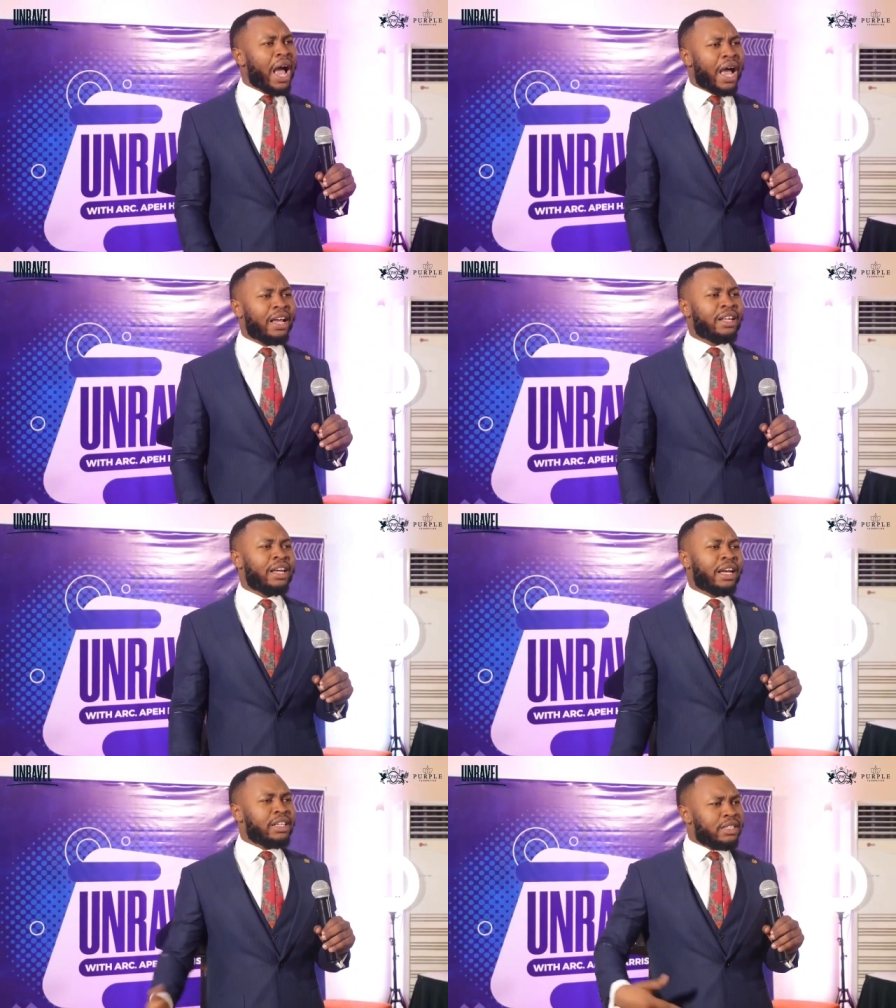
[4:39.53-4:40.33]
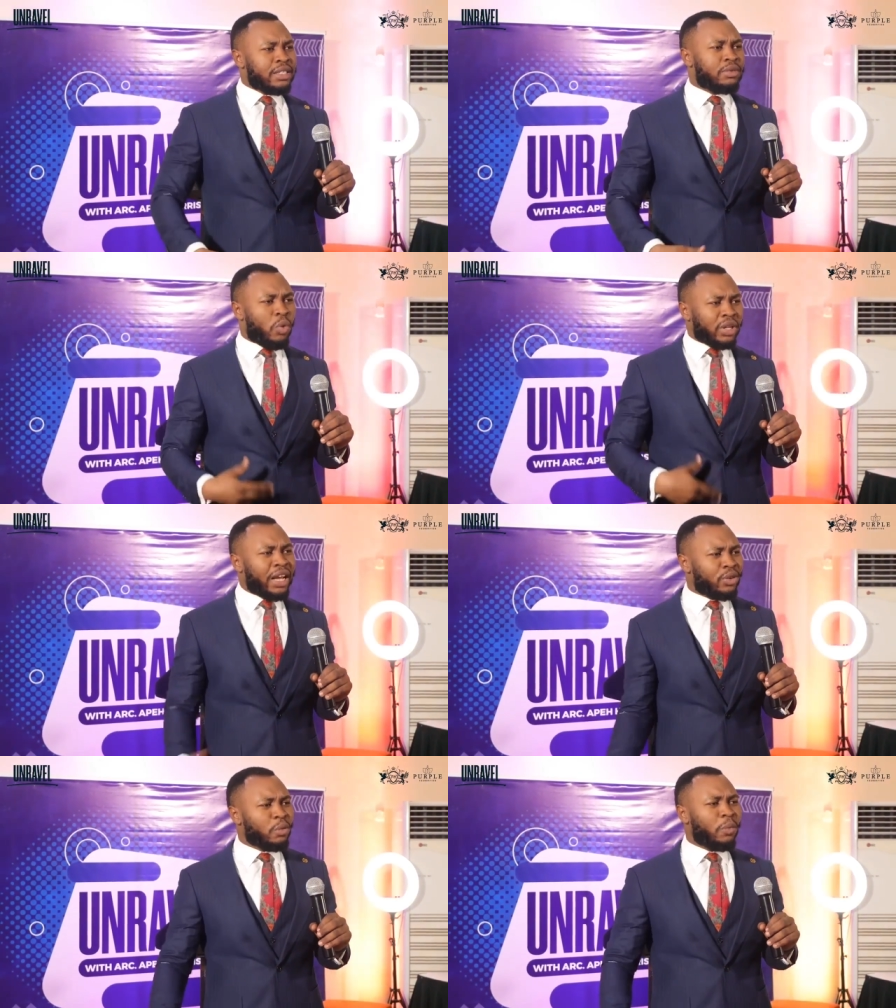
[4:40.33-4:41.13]
Ah, ah, this is what
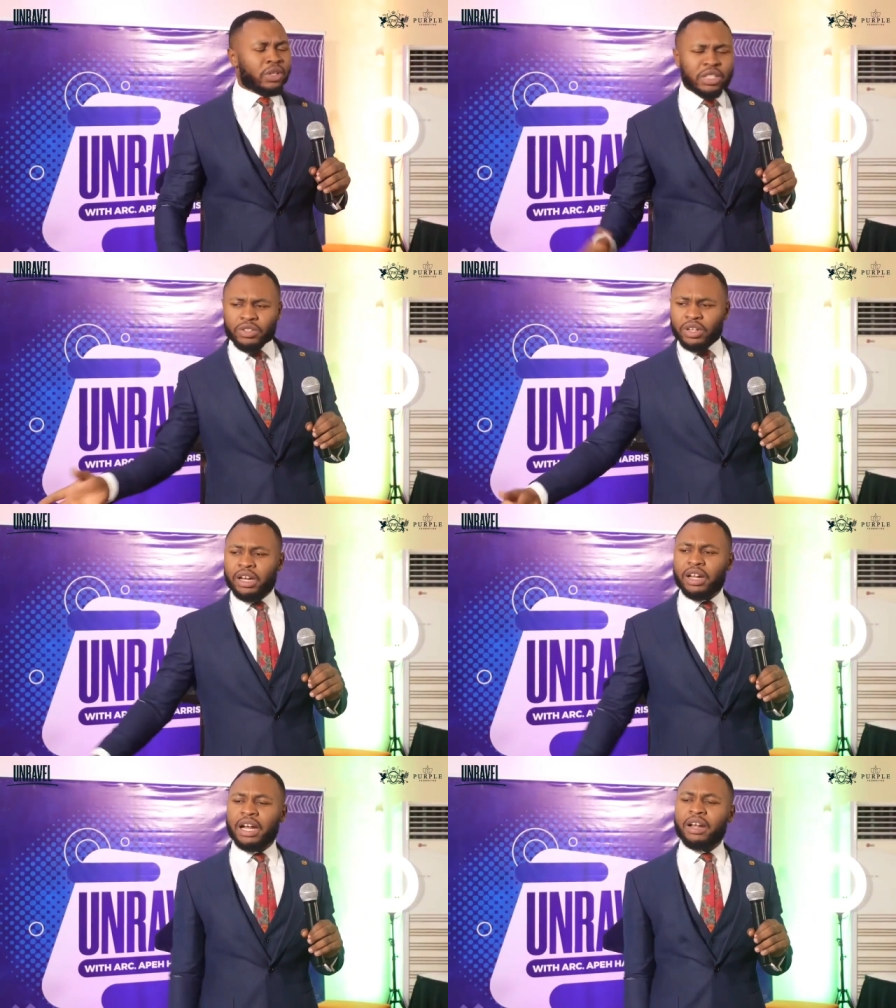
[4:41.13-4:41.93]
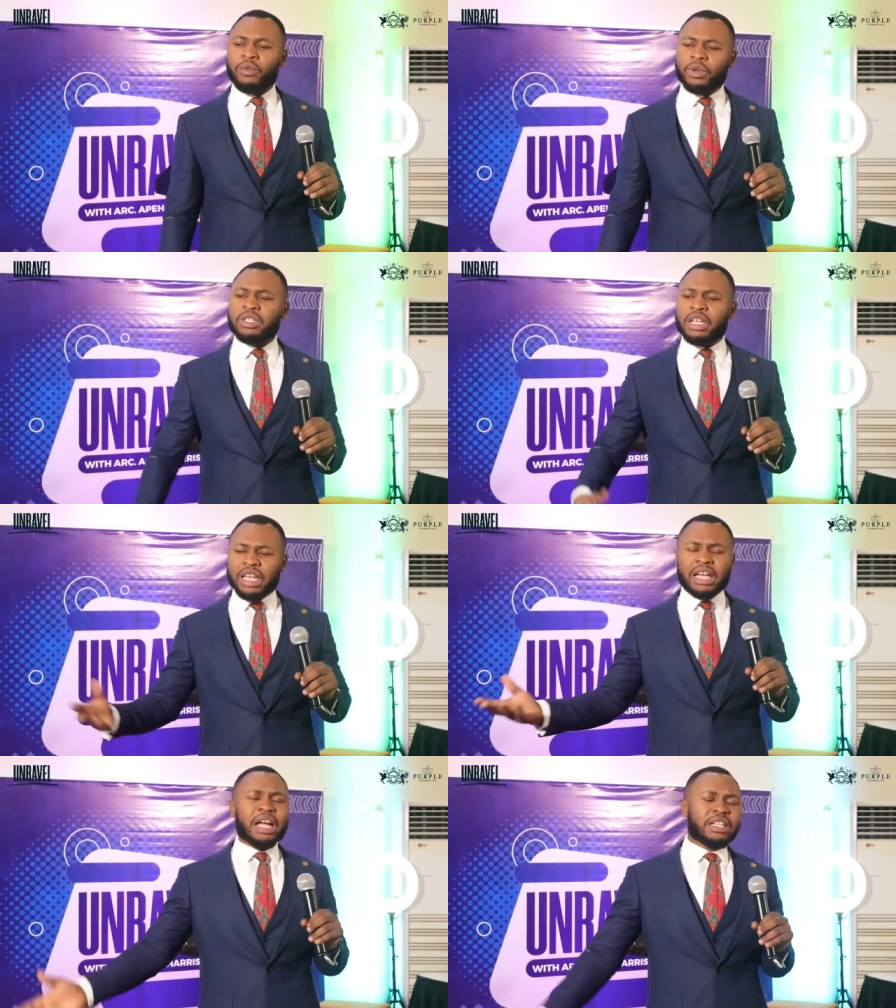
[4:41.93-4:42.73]
I do, but this is on another level. He said,
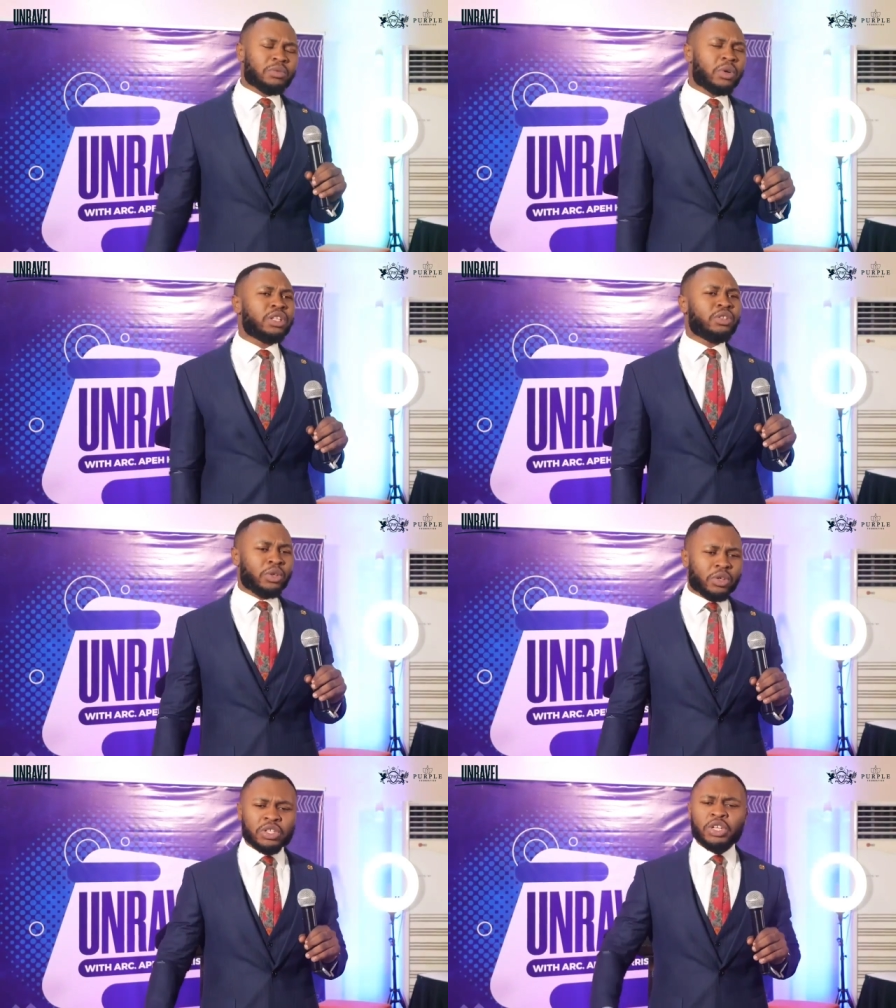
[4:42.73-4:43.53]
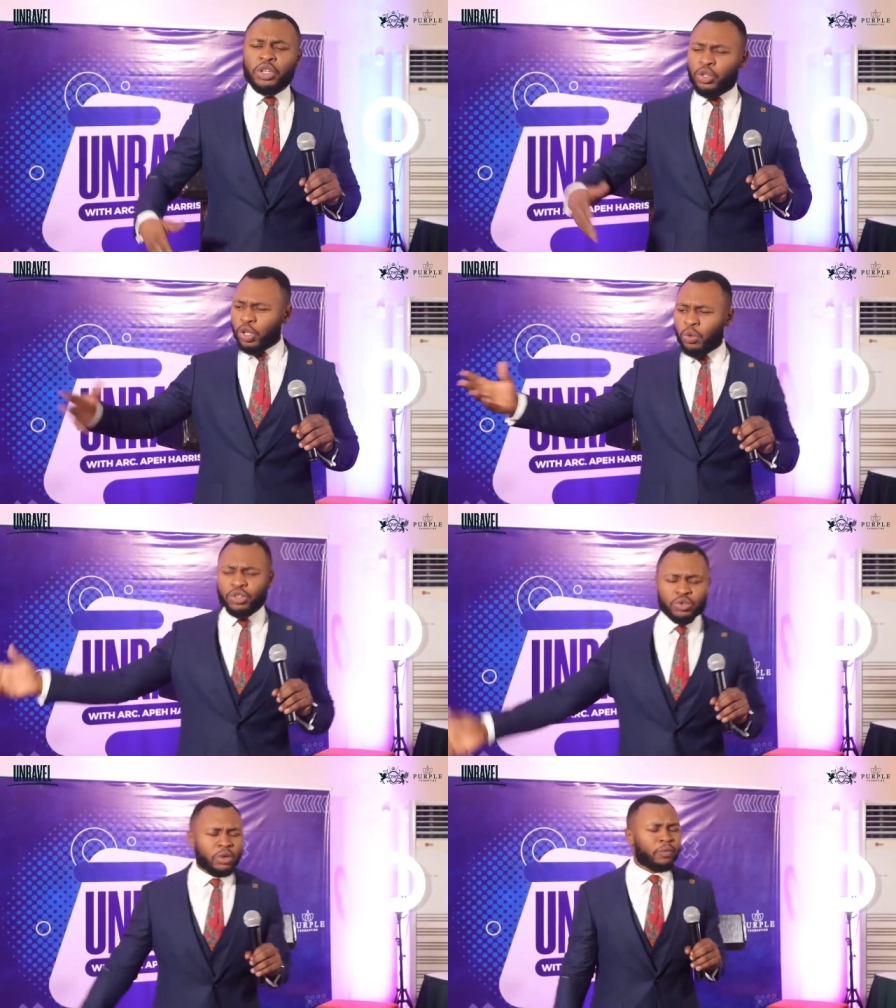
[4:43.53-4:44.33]
Yeah, that is what he does. You know, he
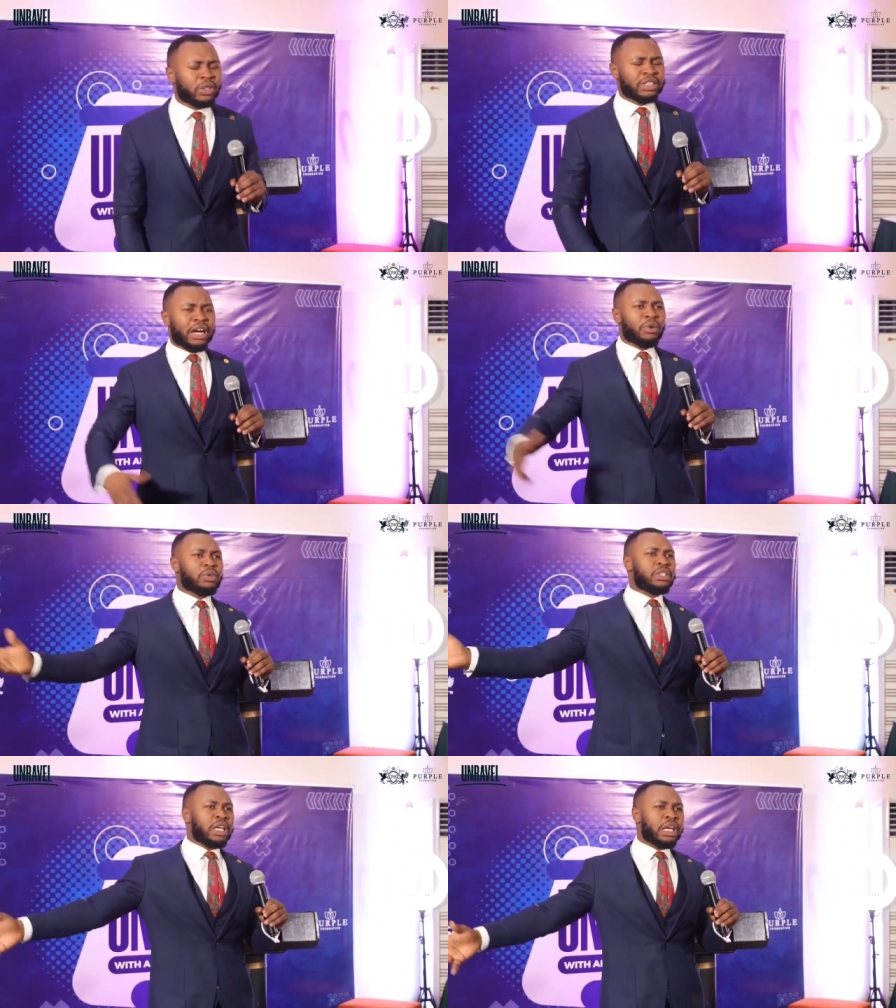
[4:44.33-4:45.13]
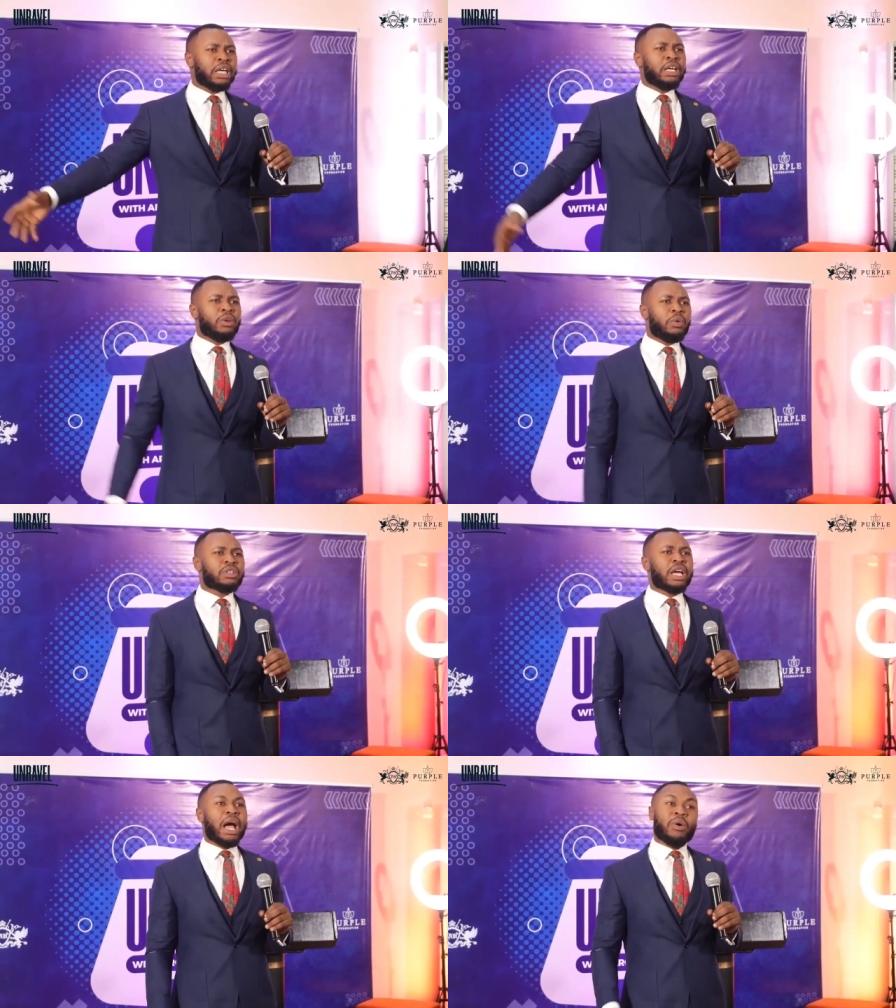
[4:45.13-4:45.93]
was doing for Dangote. He
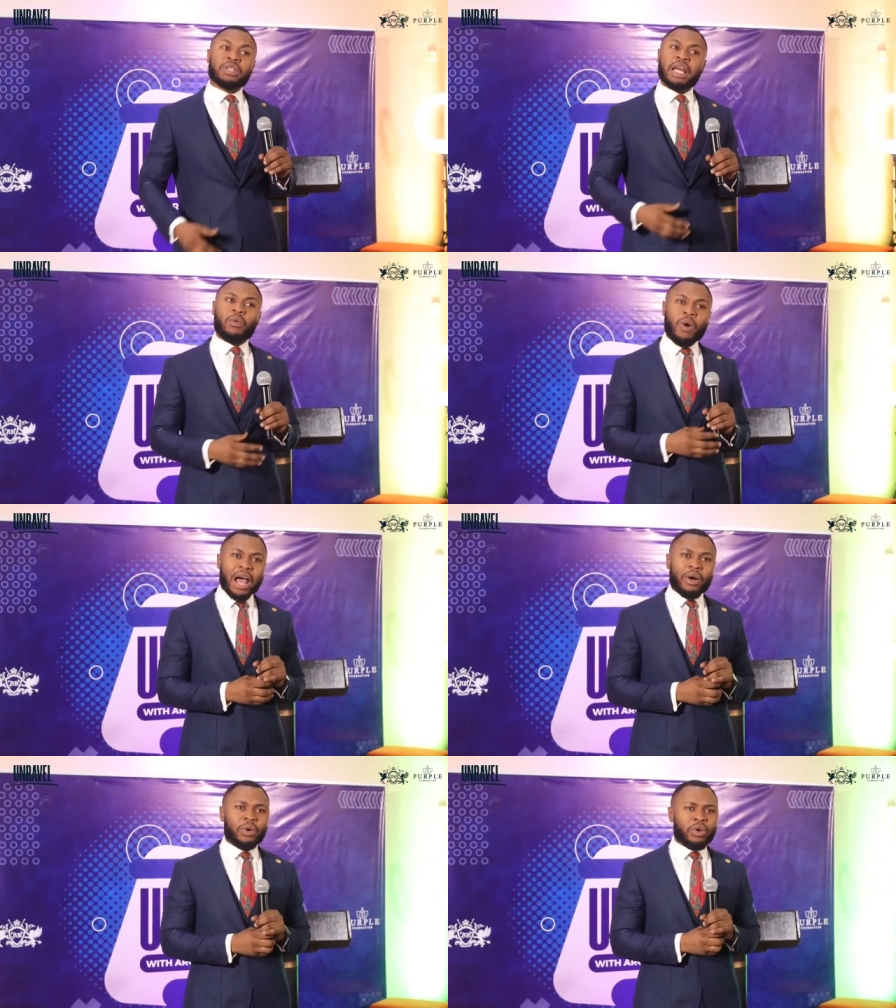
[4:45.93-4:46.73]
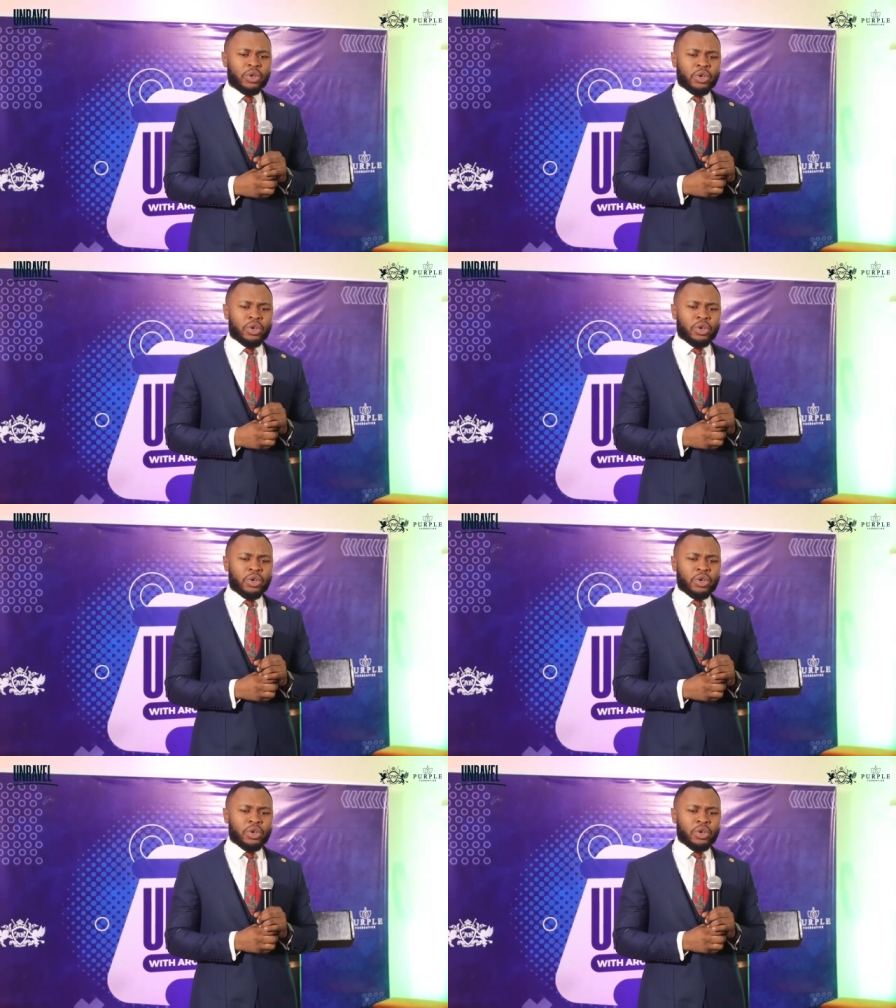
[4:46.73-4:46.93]
was, I was like, wow.